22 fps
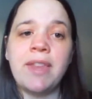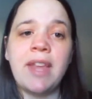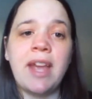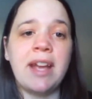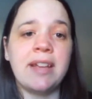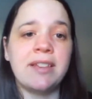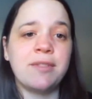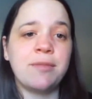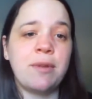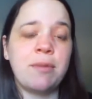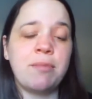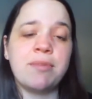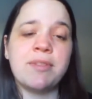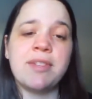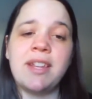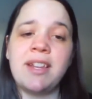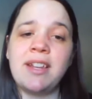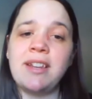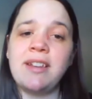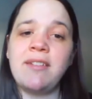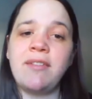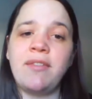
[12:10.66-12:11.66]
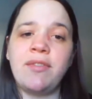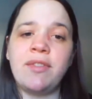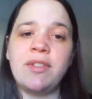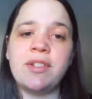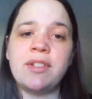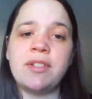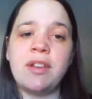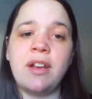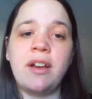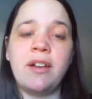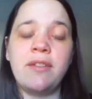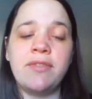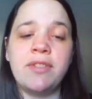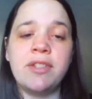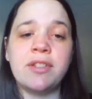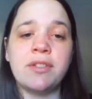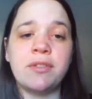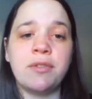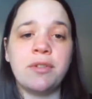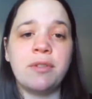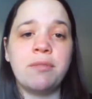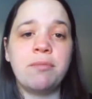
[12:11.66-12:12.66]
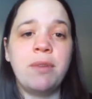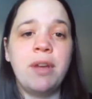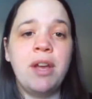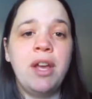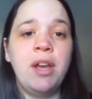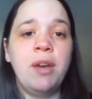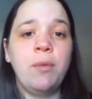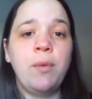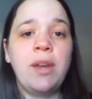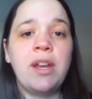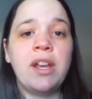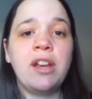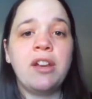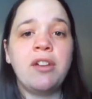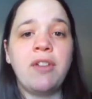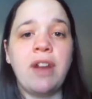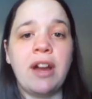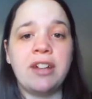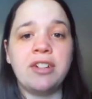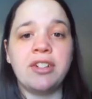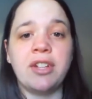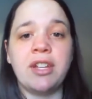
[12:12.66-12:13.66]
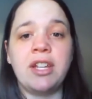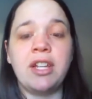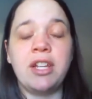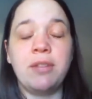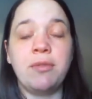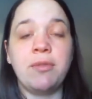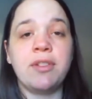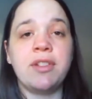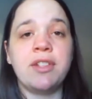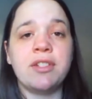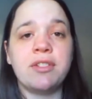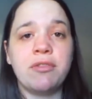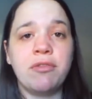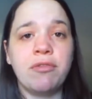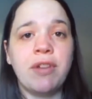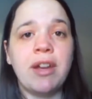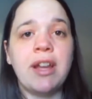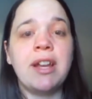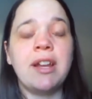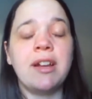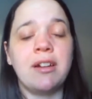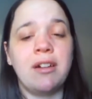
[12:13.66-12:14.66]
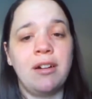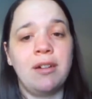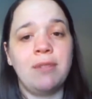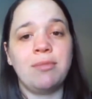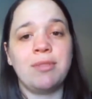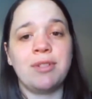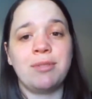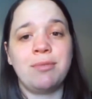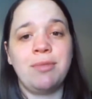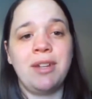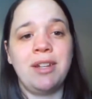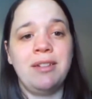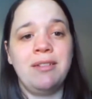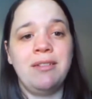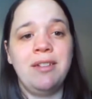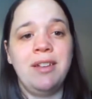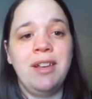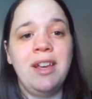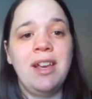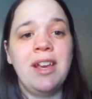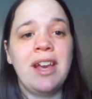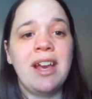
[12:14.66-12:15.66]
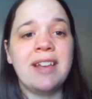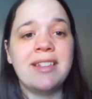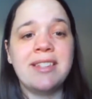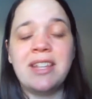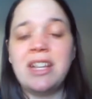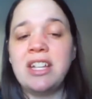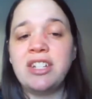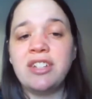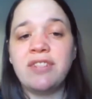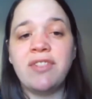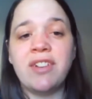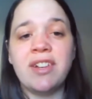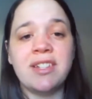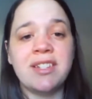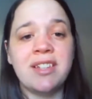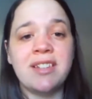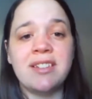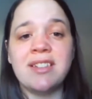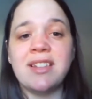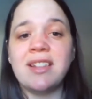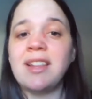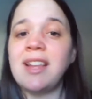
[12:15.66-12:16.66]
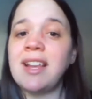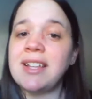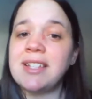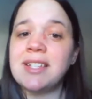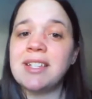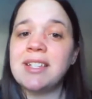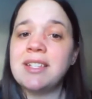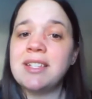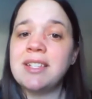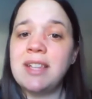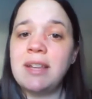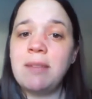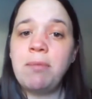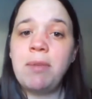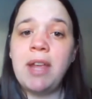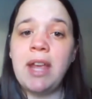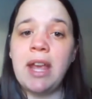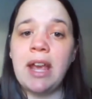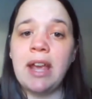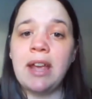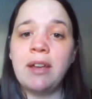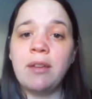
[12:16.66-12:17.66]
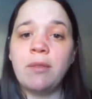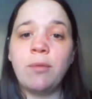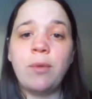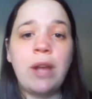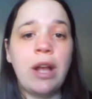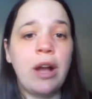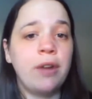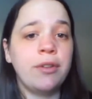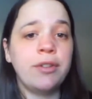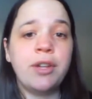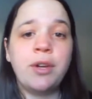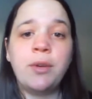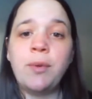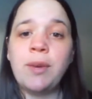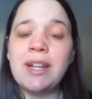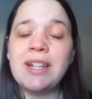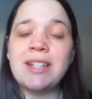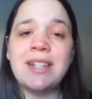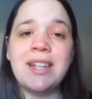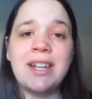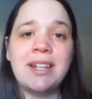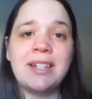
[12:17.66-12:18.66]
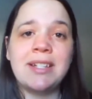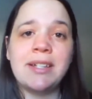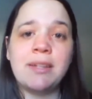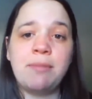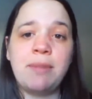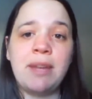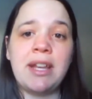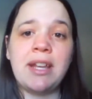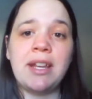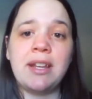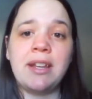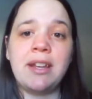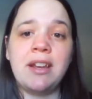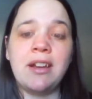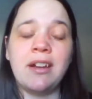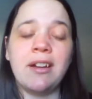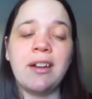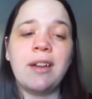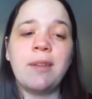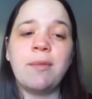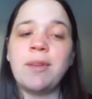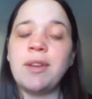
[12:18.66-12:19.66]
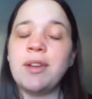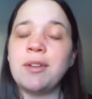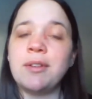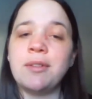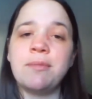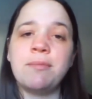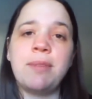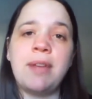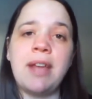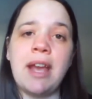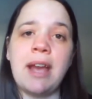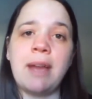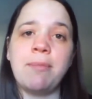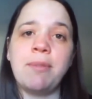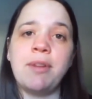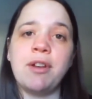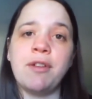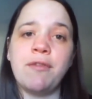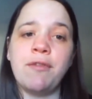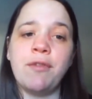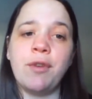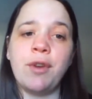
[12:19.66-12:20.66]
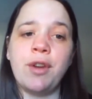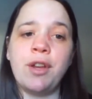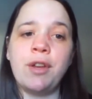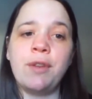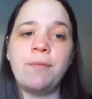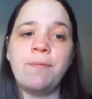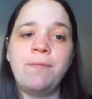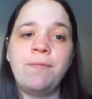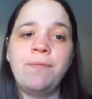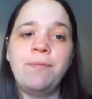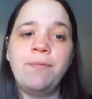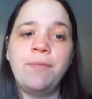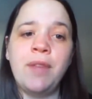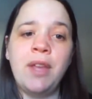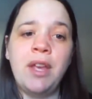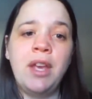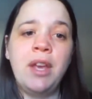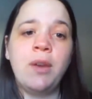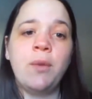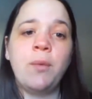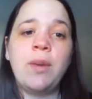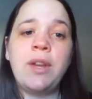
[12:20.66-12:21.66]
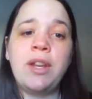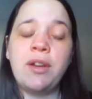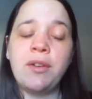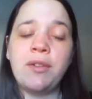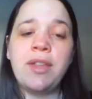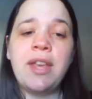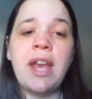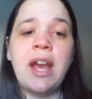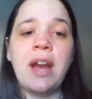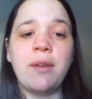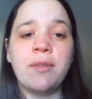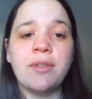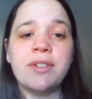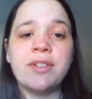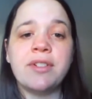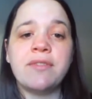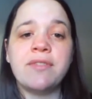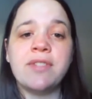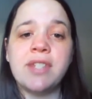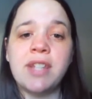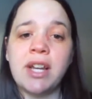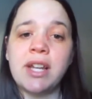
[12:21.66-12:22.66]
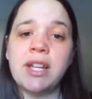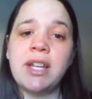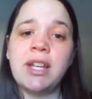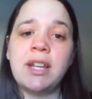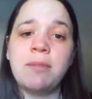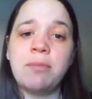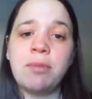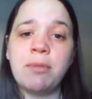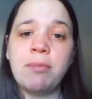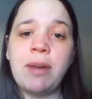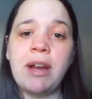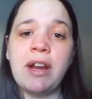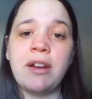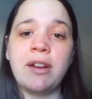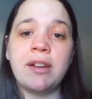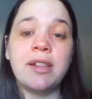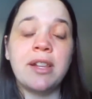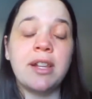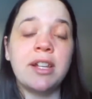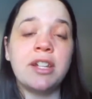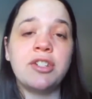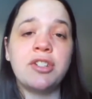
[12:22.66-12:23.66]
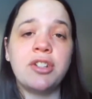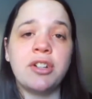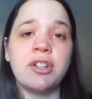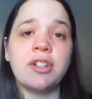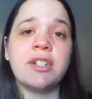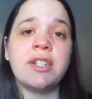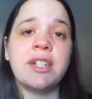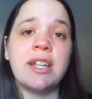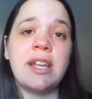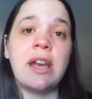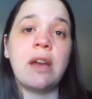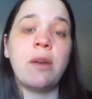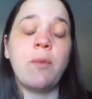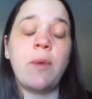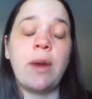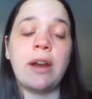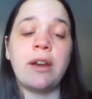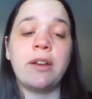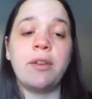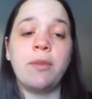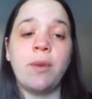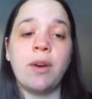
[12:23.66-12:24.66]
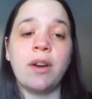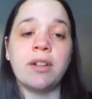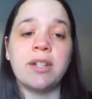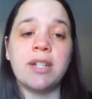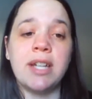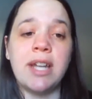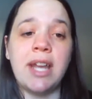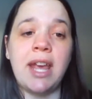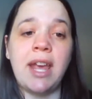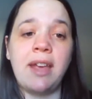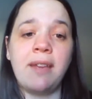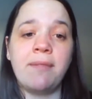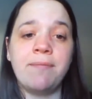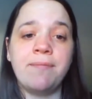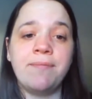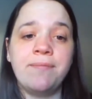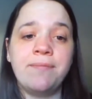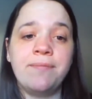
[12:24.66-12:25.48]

As a representative of this group, we congratulate you on this great accomplishment. As each of us is a licensed CPA, we all know what it takes to make it here, and we couldn't be happier for you. We know the hours of studying and preparing that it took to get where you are today.